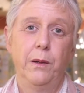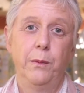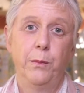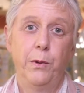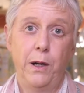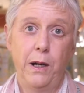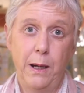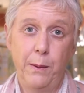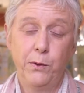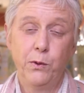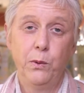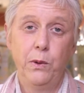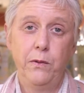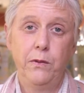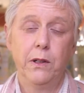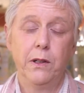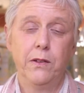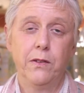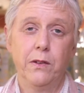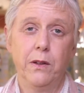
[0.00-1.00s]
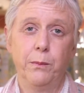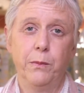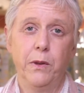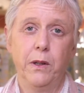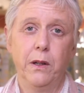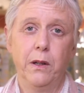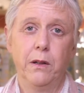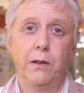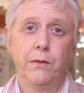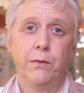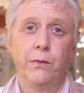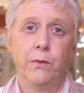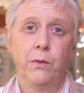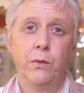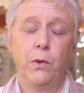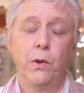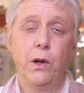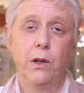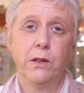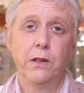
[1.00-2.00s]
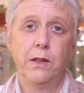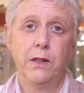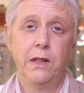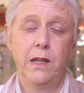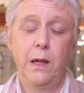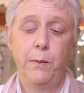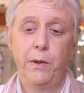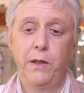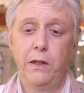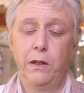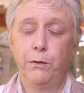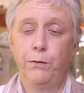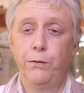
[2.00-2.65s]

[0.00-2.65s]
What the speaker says: perhaps we've done something wrong to them, and in the